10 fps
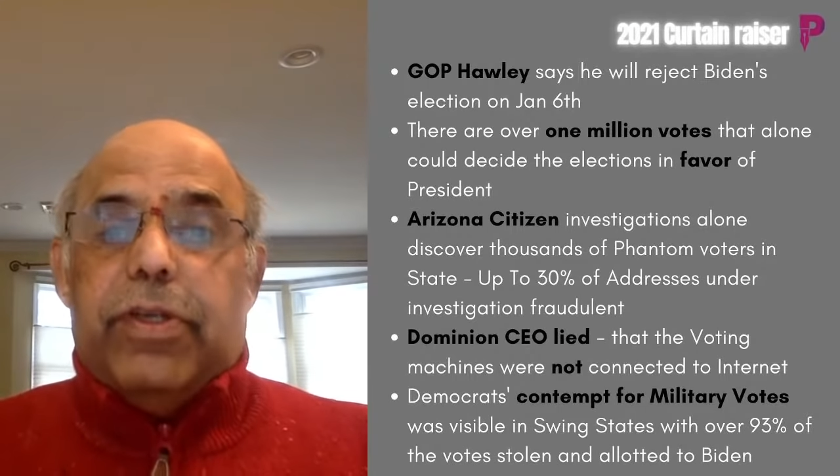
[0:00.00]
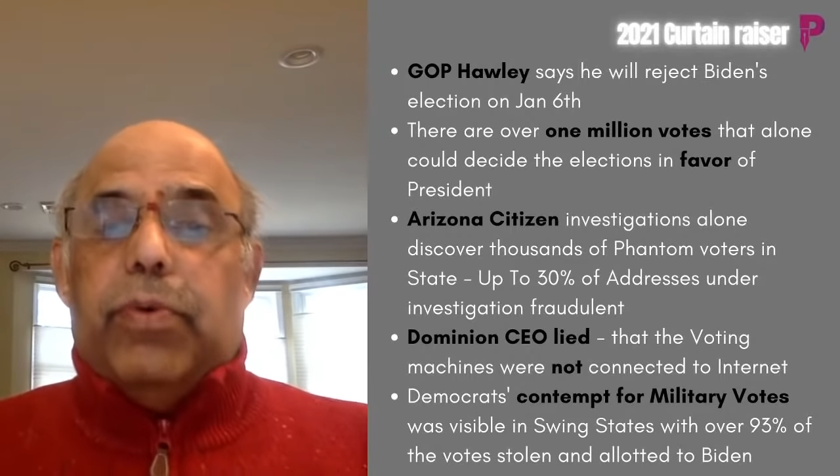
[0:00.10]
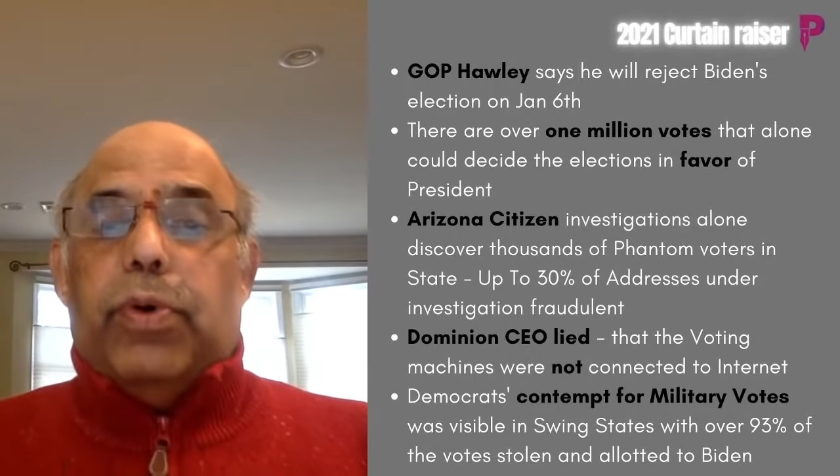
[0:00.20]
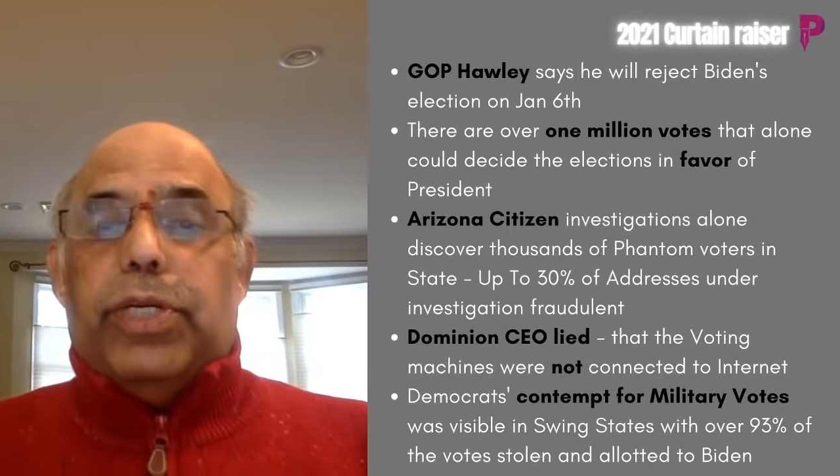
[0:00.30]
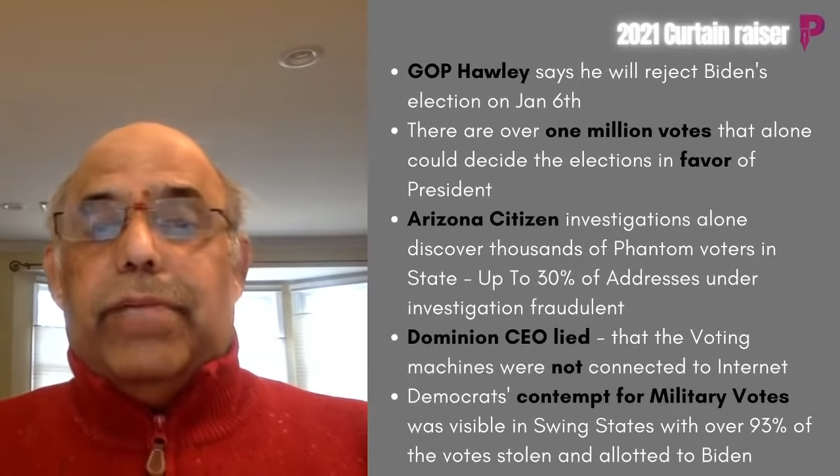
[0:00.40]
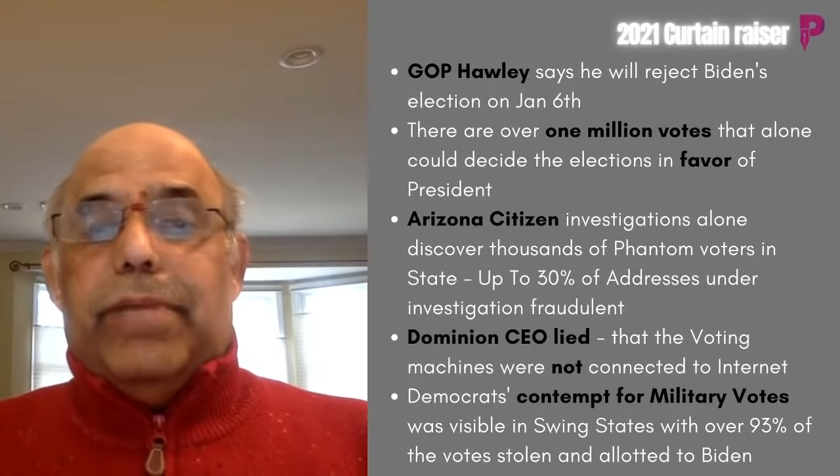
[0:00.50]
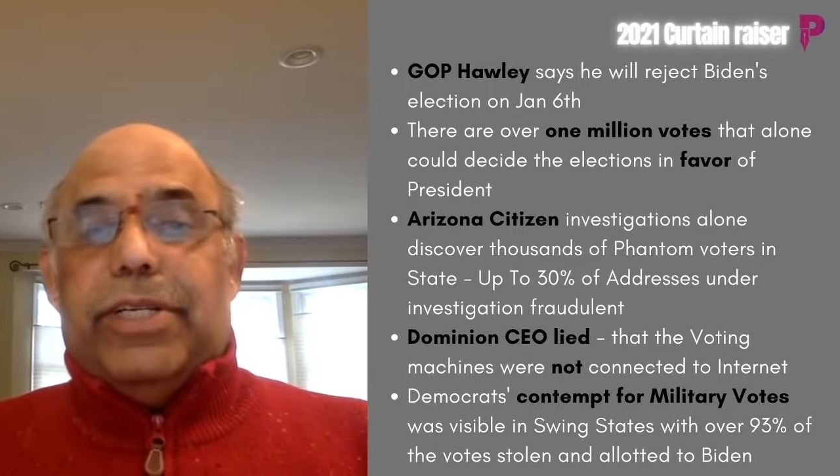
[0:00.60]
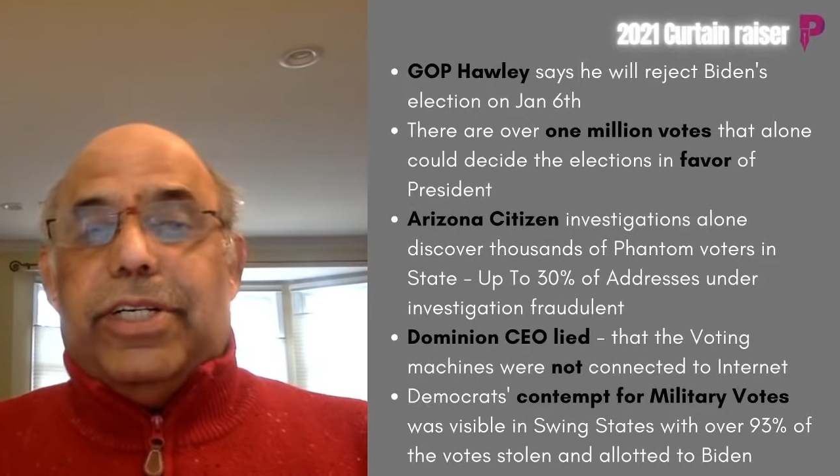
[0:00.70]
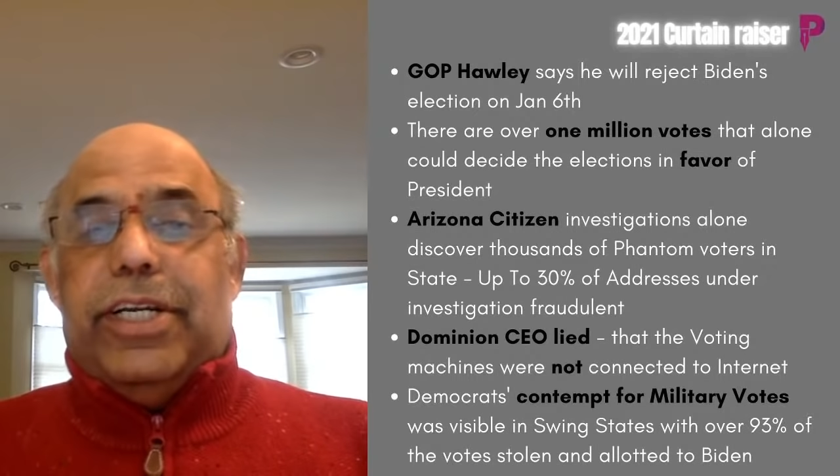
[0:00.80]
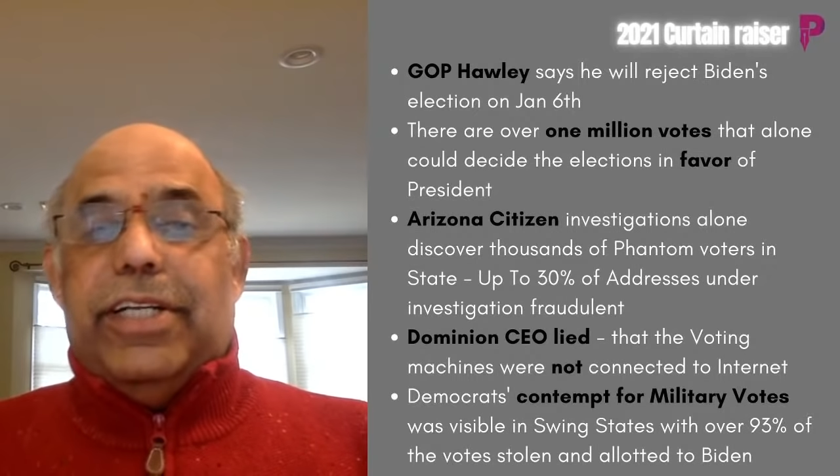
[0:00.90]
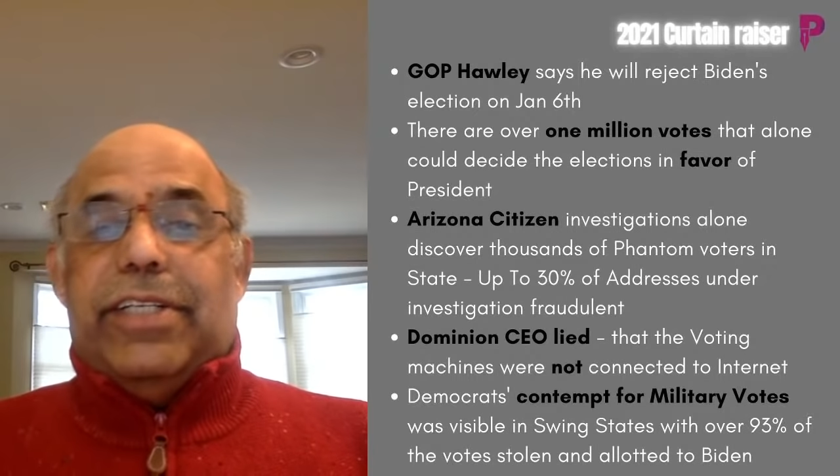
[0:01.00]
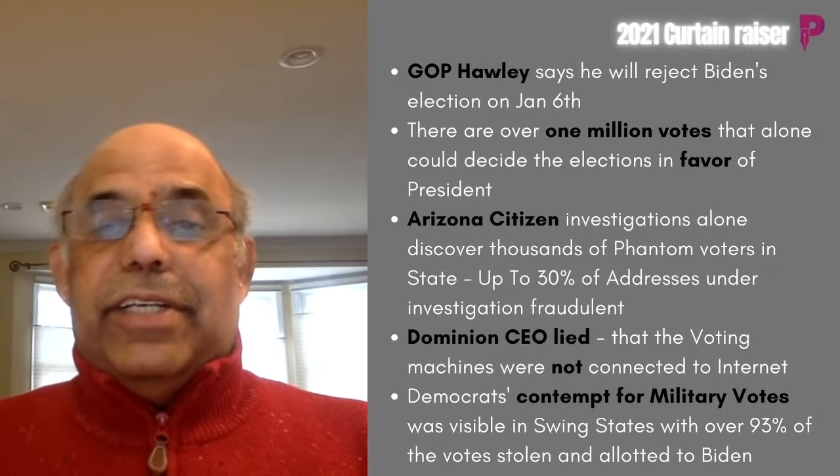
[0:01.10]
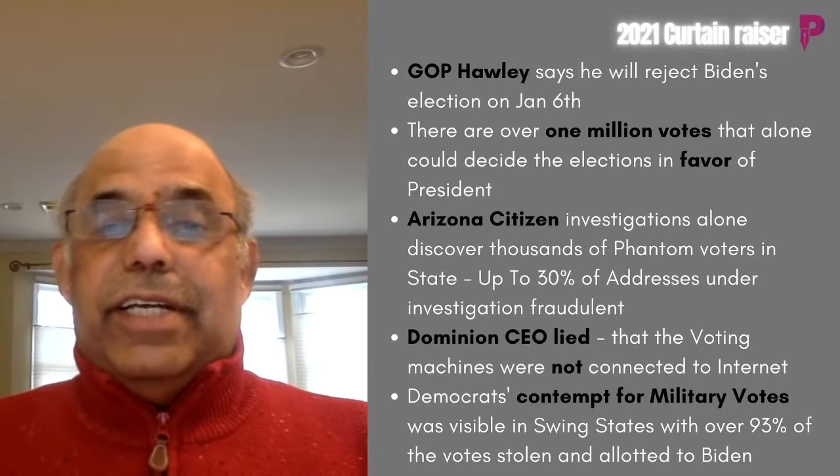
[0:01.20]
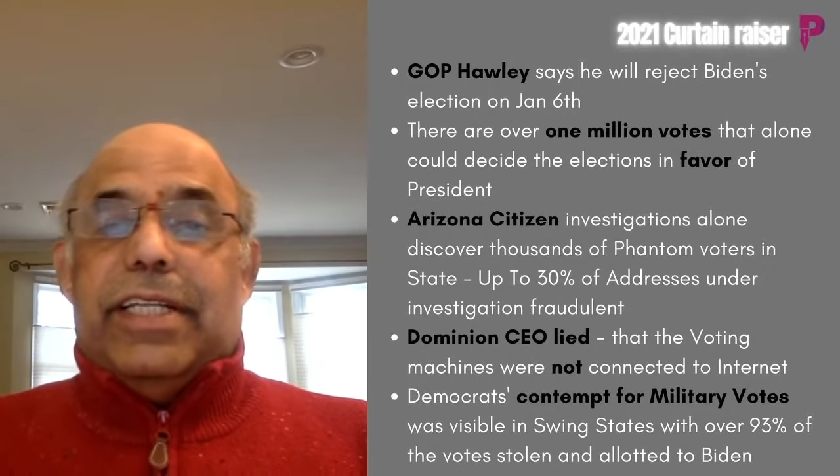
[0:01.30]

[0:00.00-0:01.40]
the voting machines,